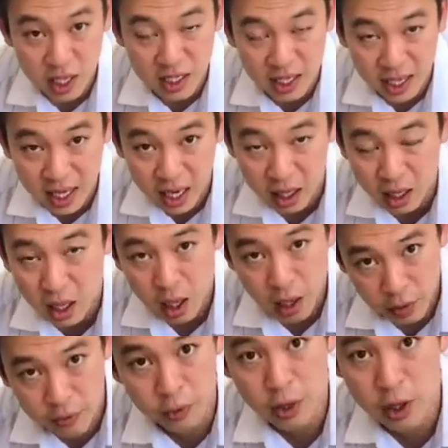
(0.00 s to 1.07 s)
as they can
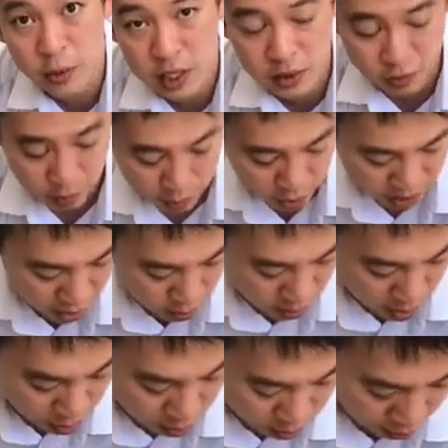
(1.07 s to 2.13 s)
for the rest of your body as
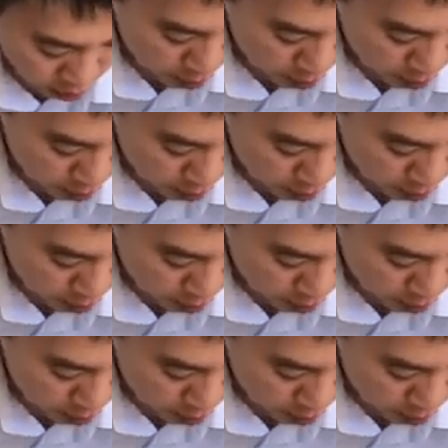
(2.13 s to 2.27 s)
well.